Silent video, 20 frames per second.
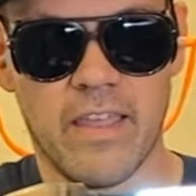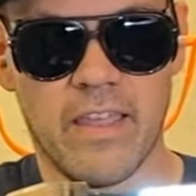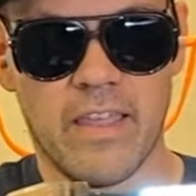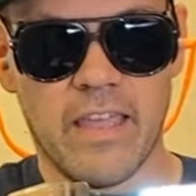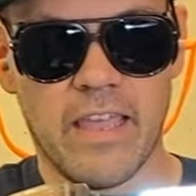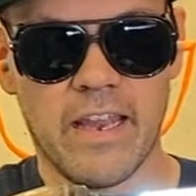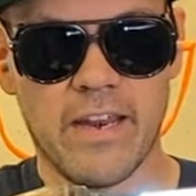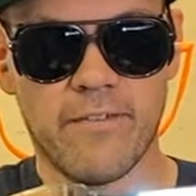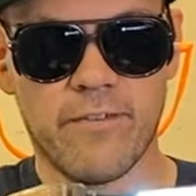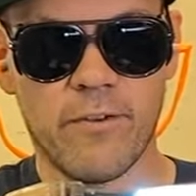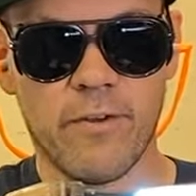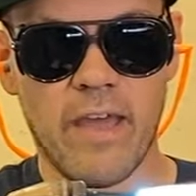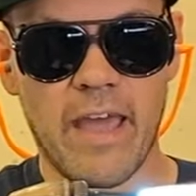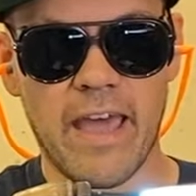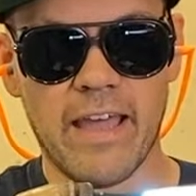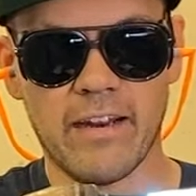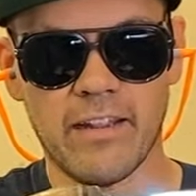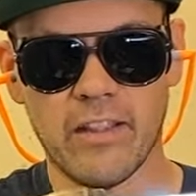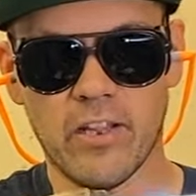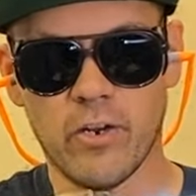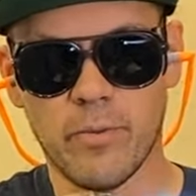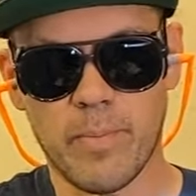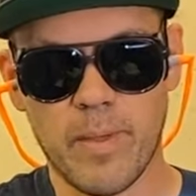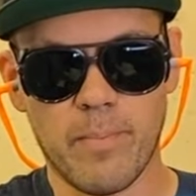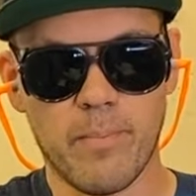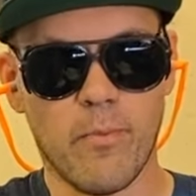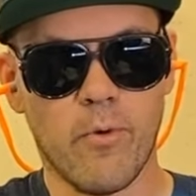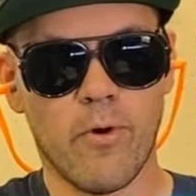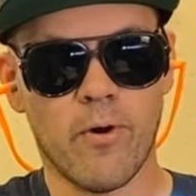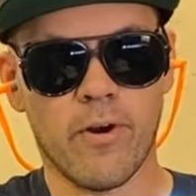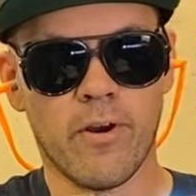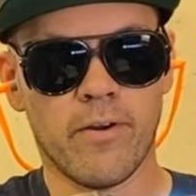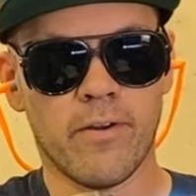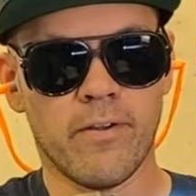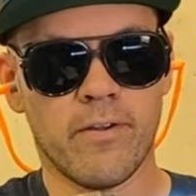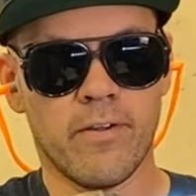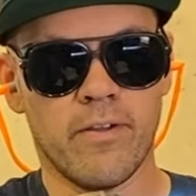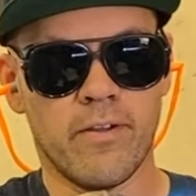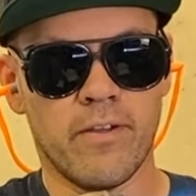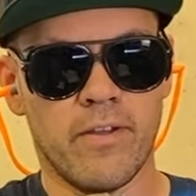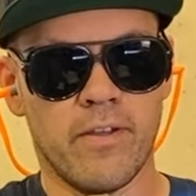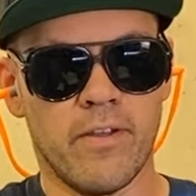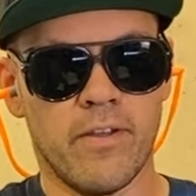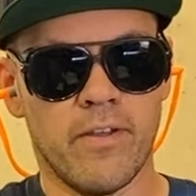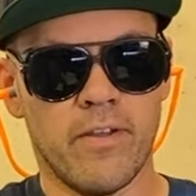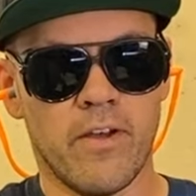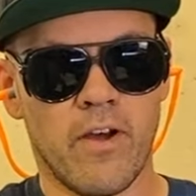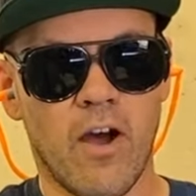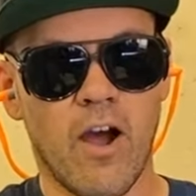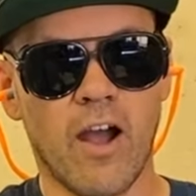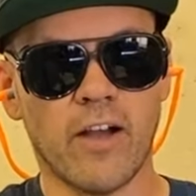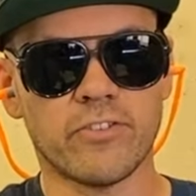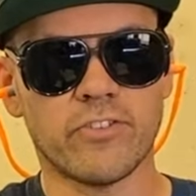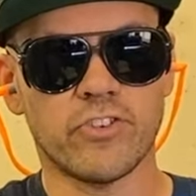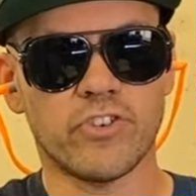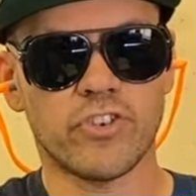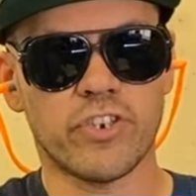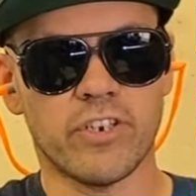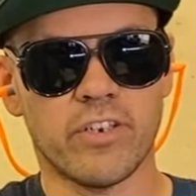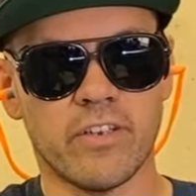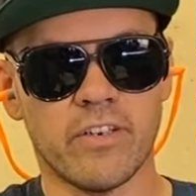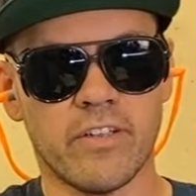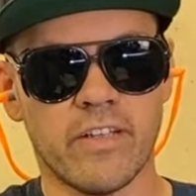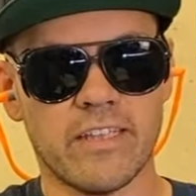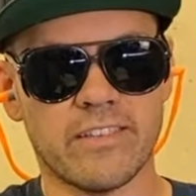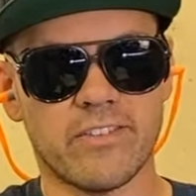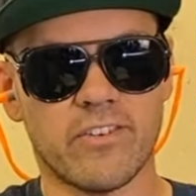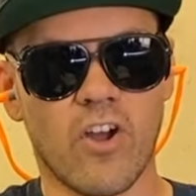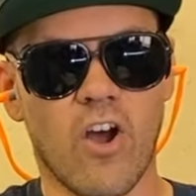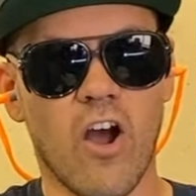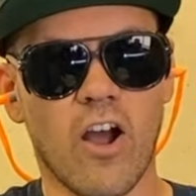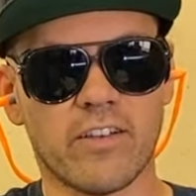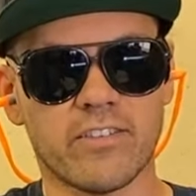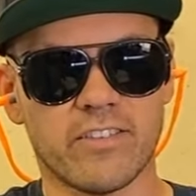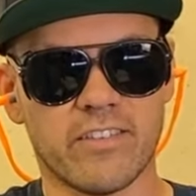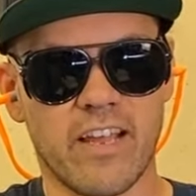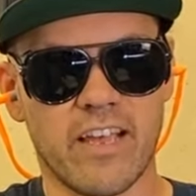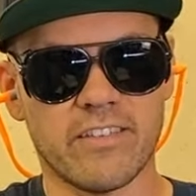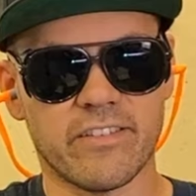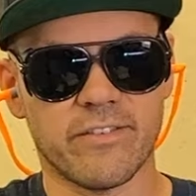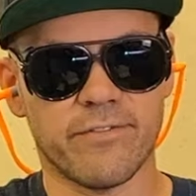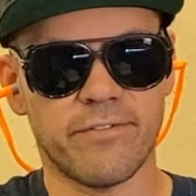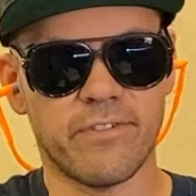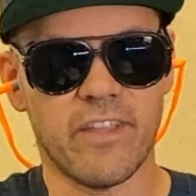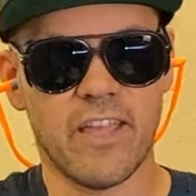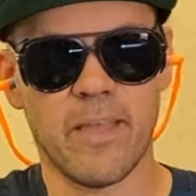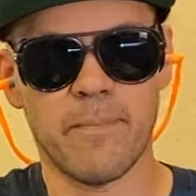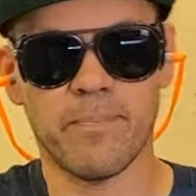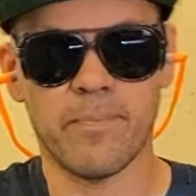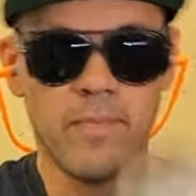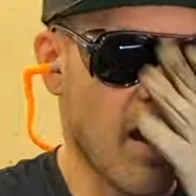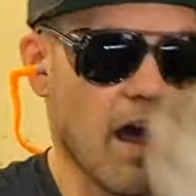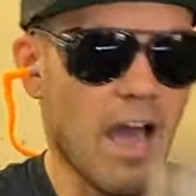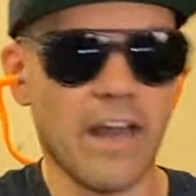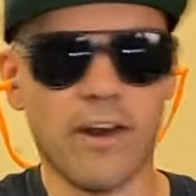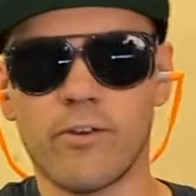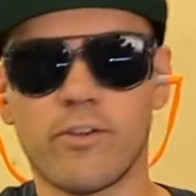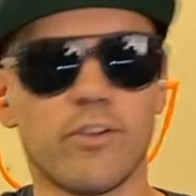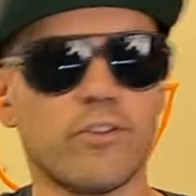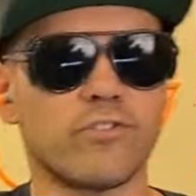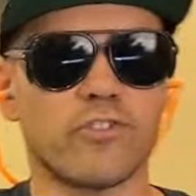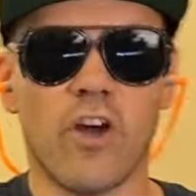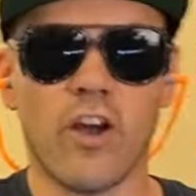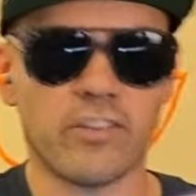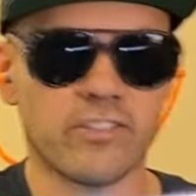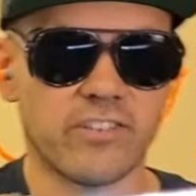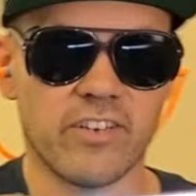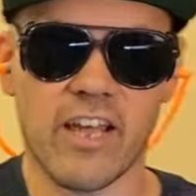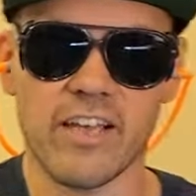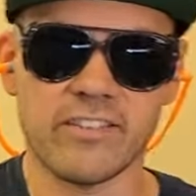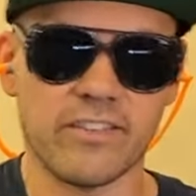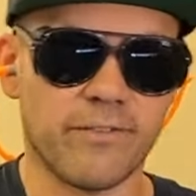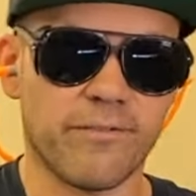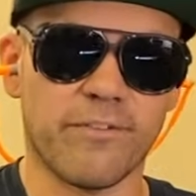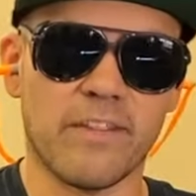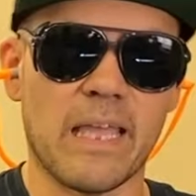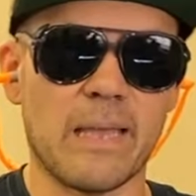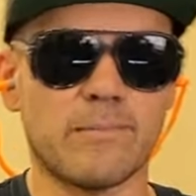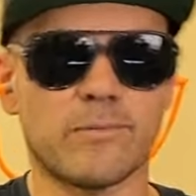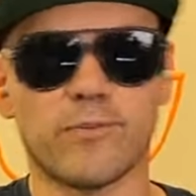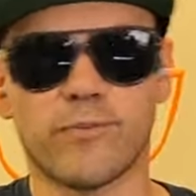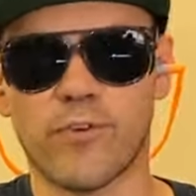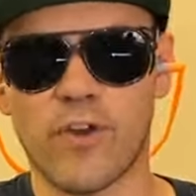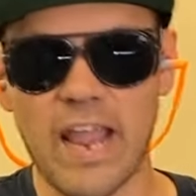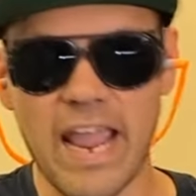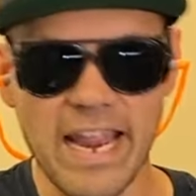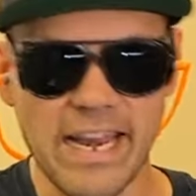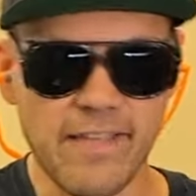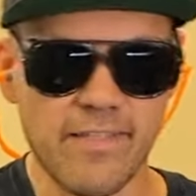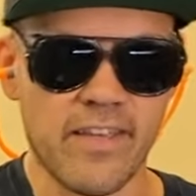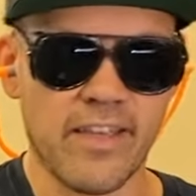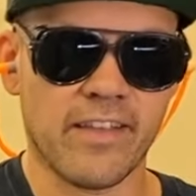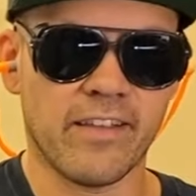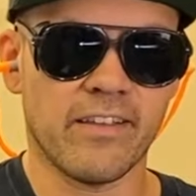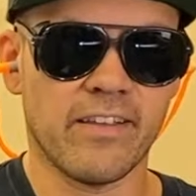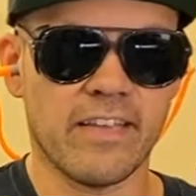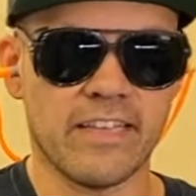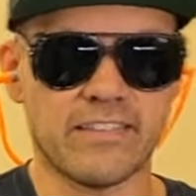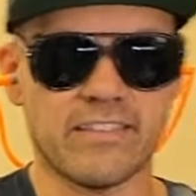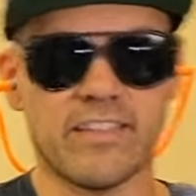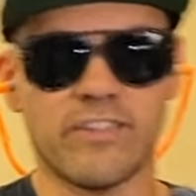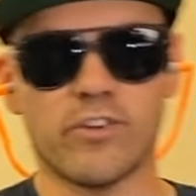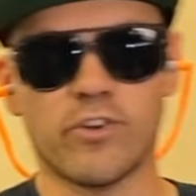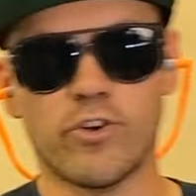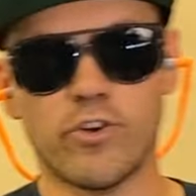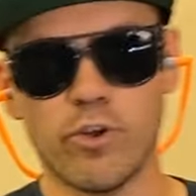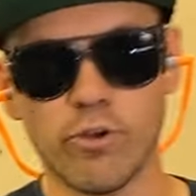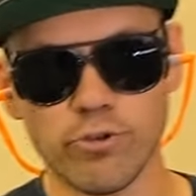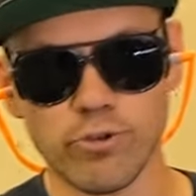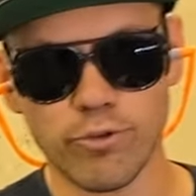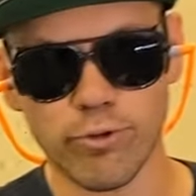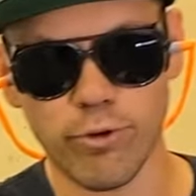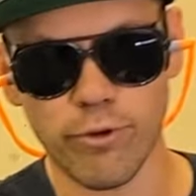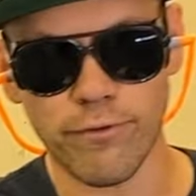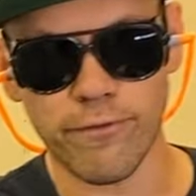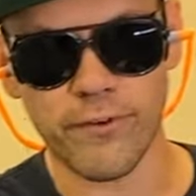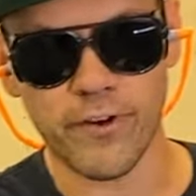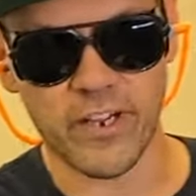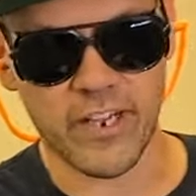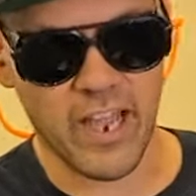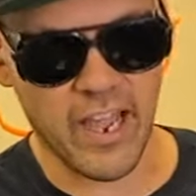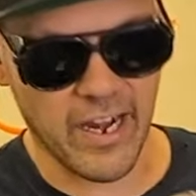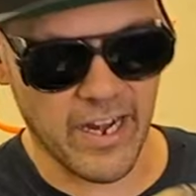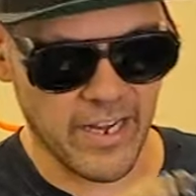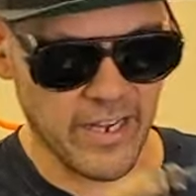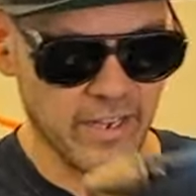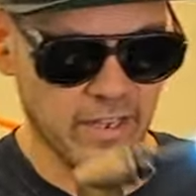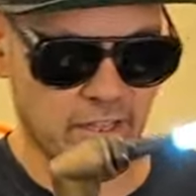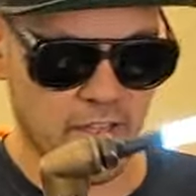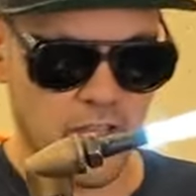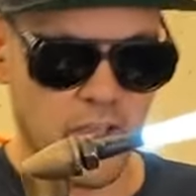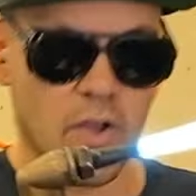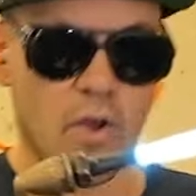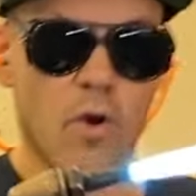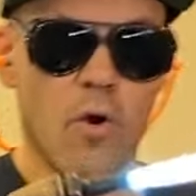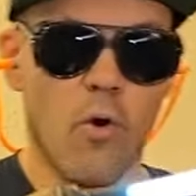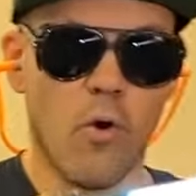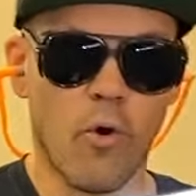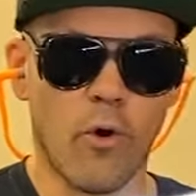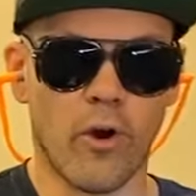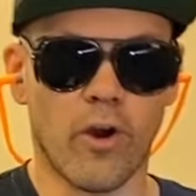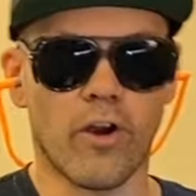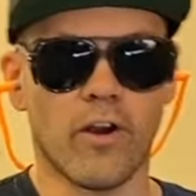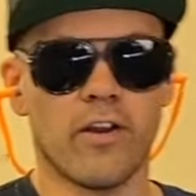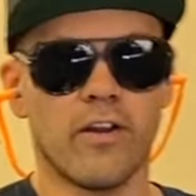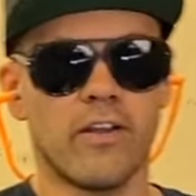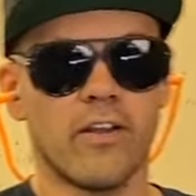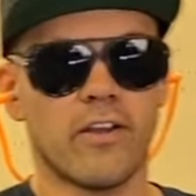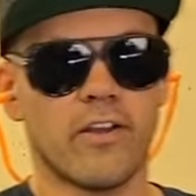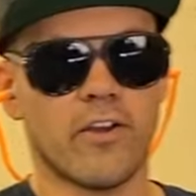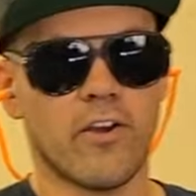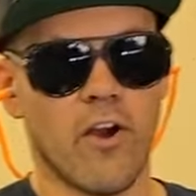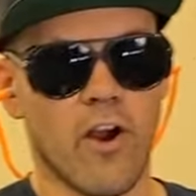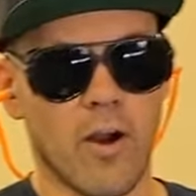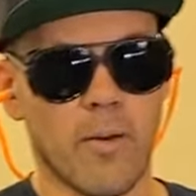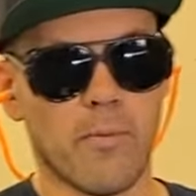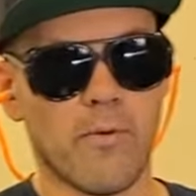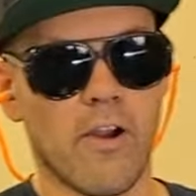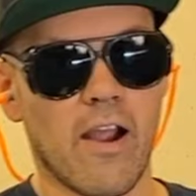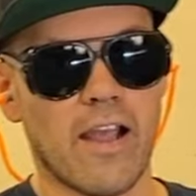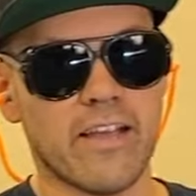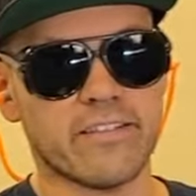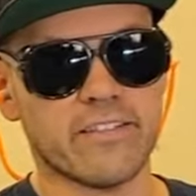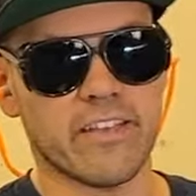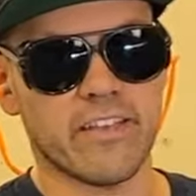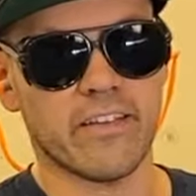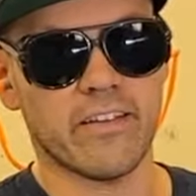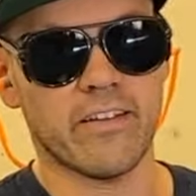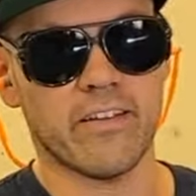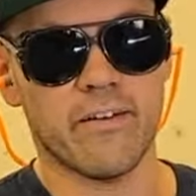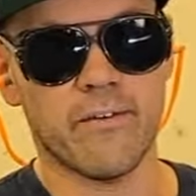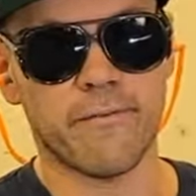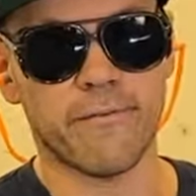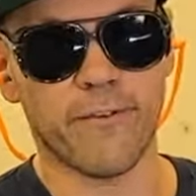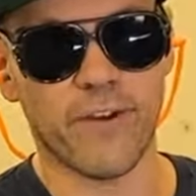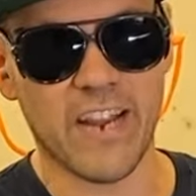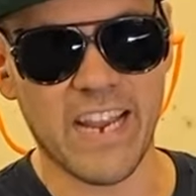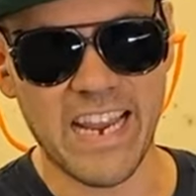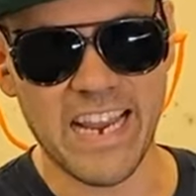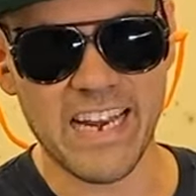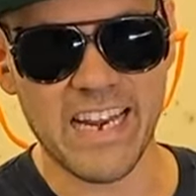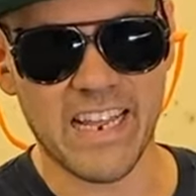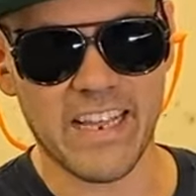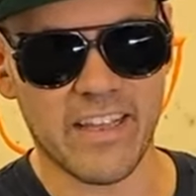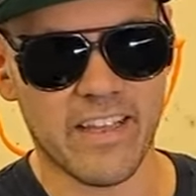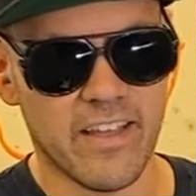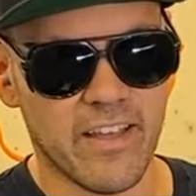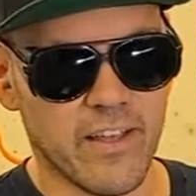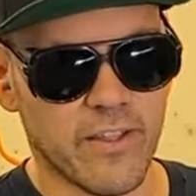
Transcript: And if you add a little bit more oxygen, it's an oxidizing flame. I don't use oxidizing flames for anything. It's either neutral for cutting or carburizing for heating.